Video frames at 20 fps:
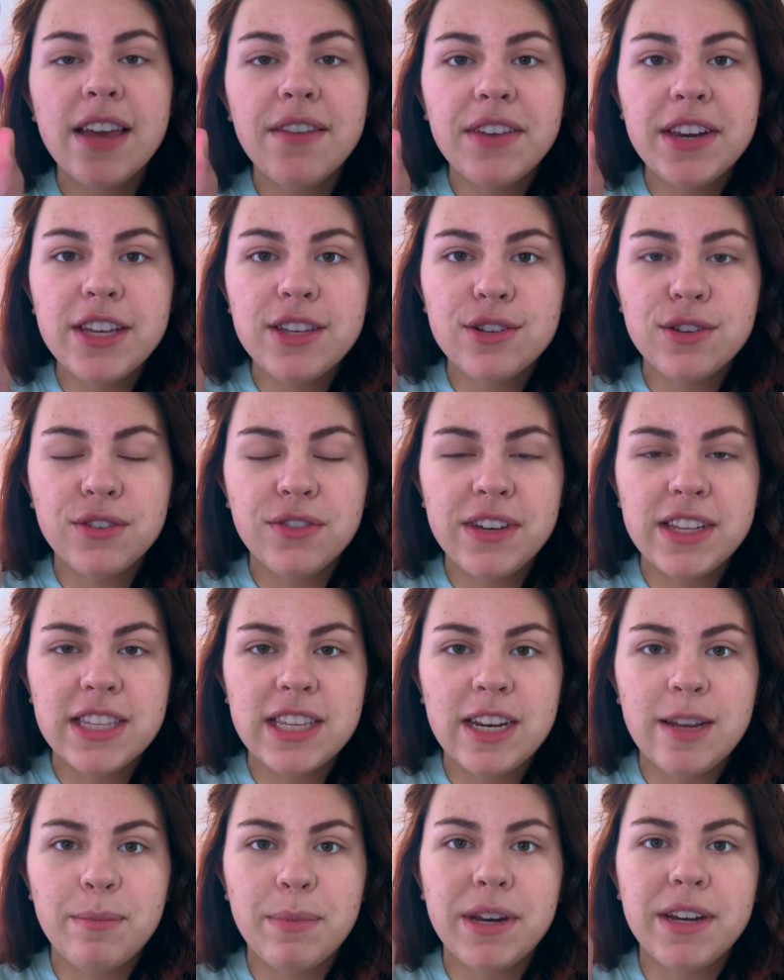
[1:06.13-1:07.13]
have any
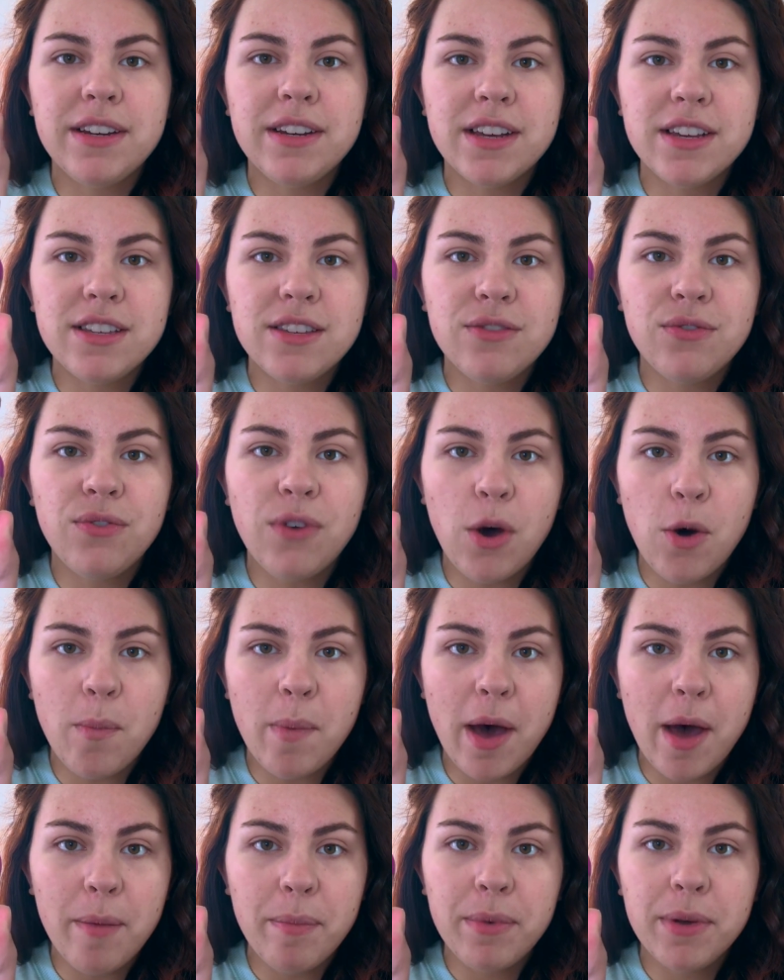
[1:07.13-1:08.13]
sulfates in it, but it does
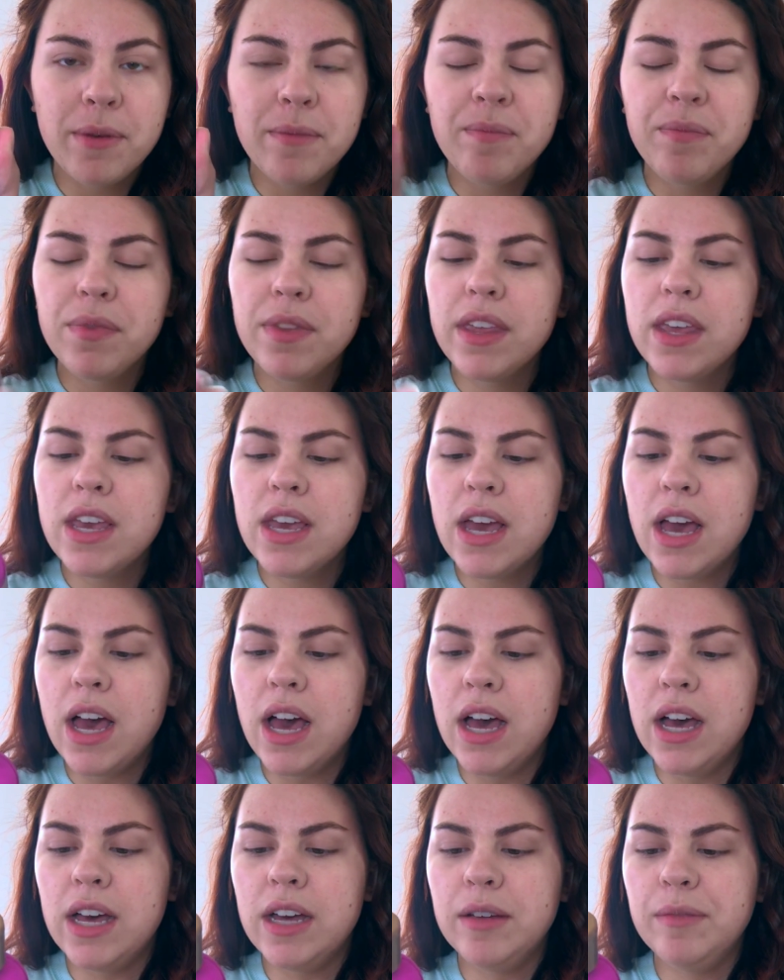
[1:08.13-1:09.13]
foam up.
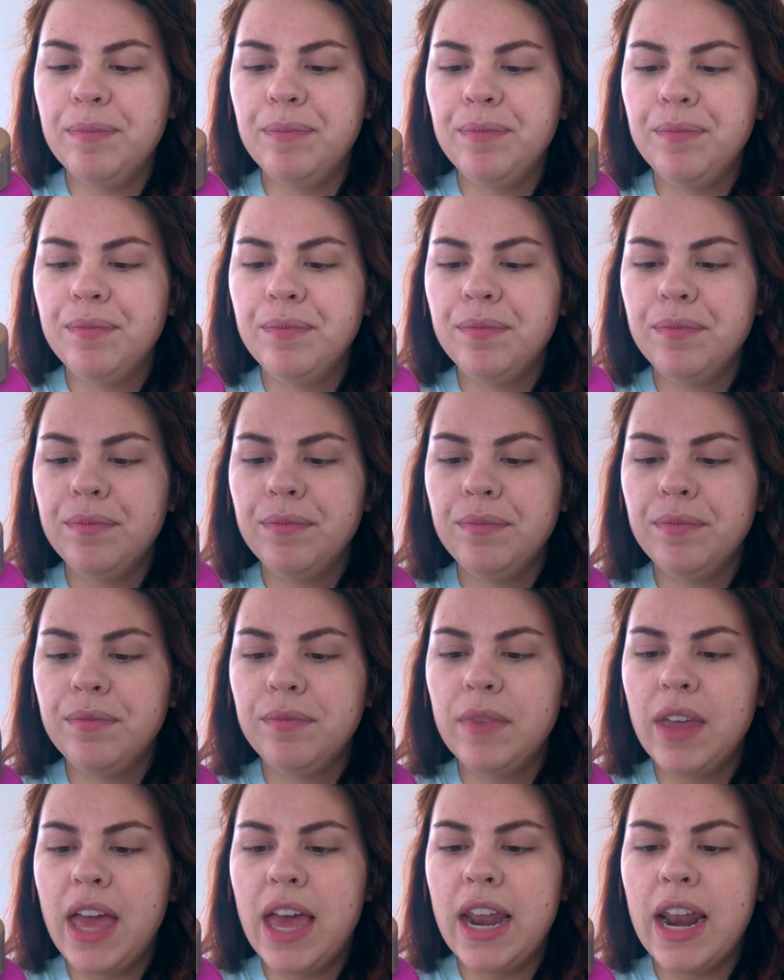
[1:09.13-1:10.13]

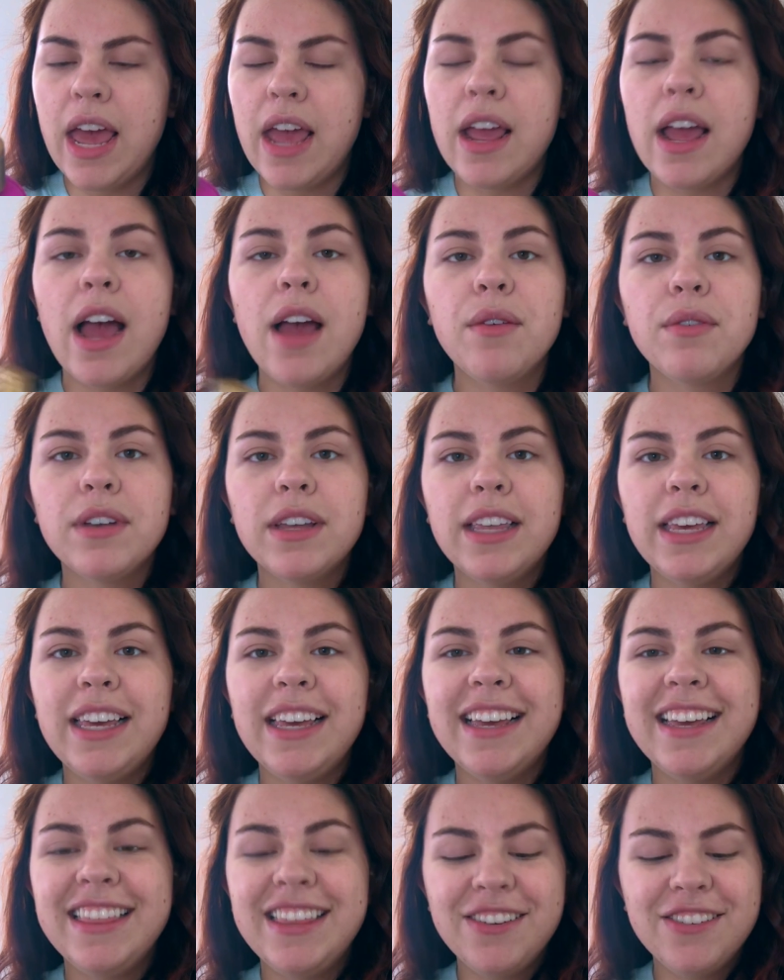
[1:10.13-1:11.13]
And I
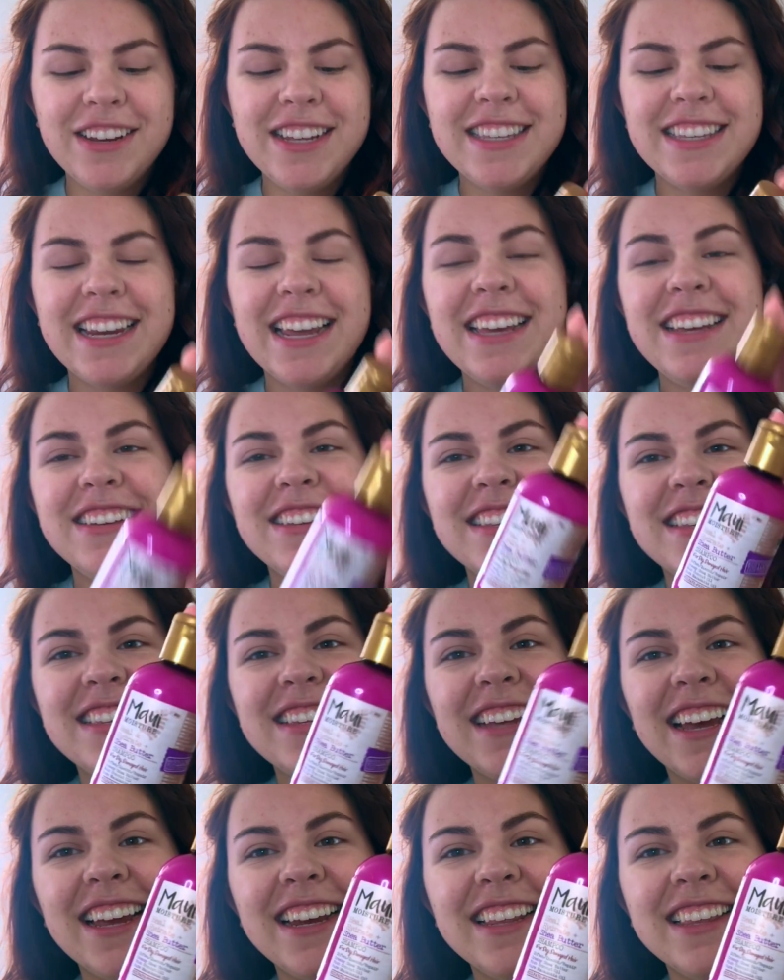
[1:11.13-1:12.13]
really, the reason I use this
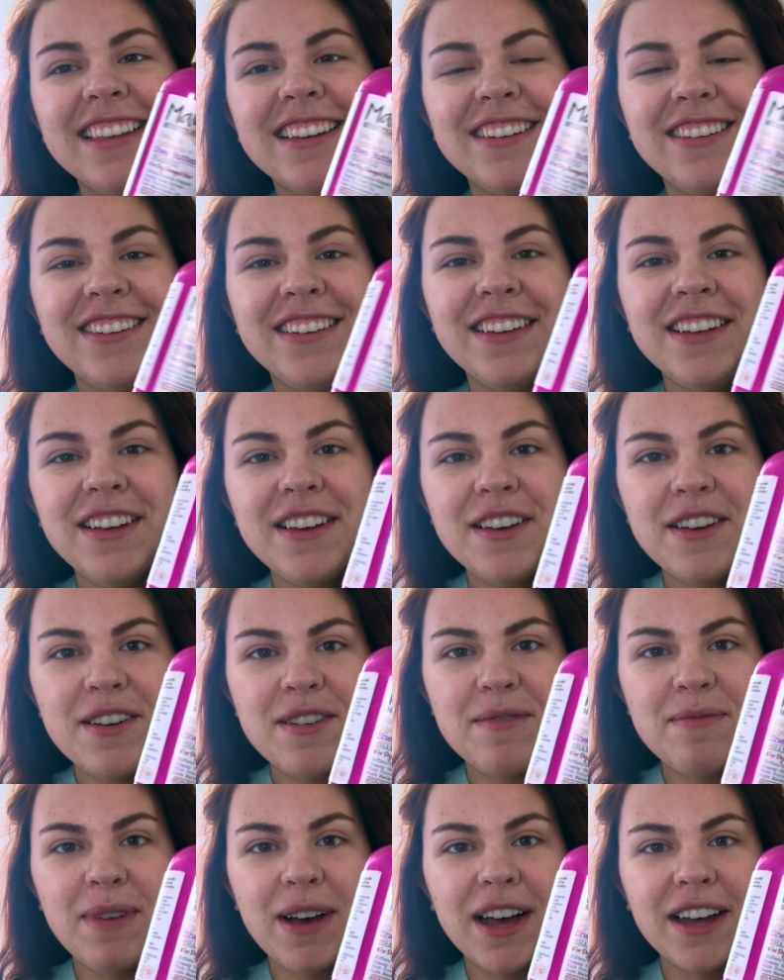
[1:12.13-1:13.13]
tiny little
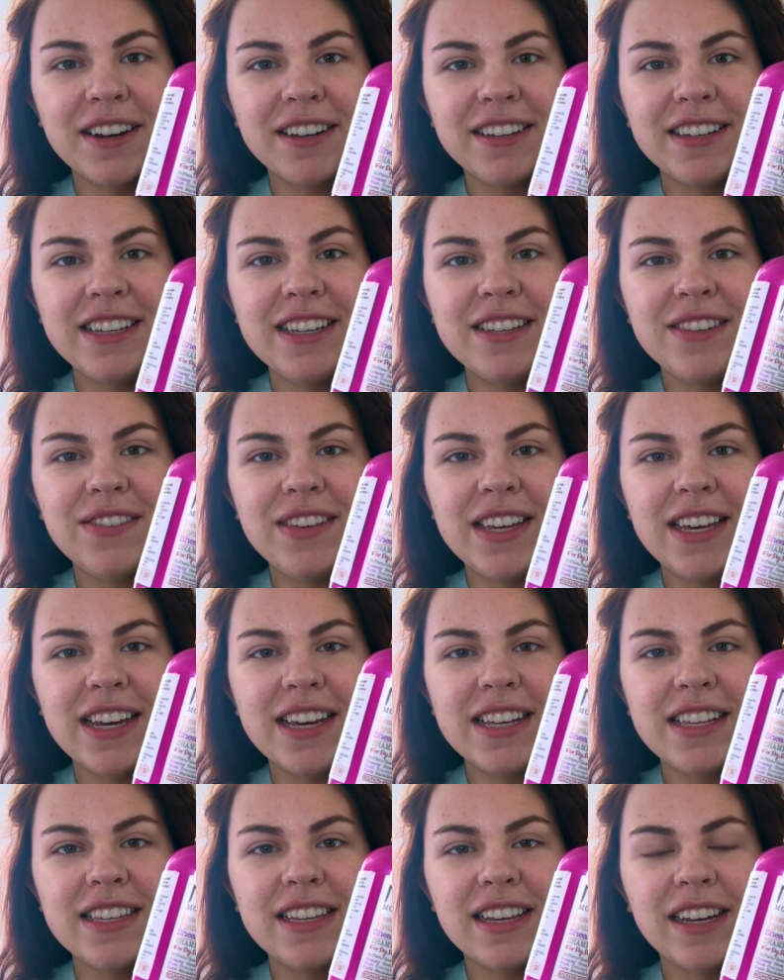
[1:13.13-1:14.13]
bottle is
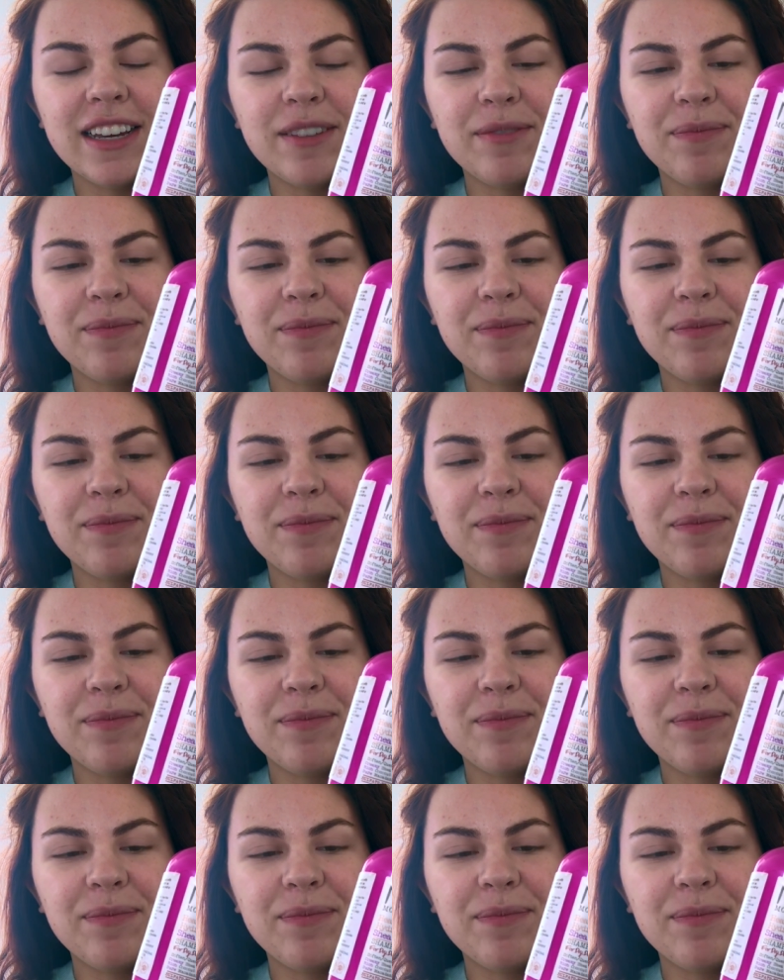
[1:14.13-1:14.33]
because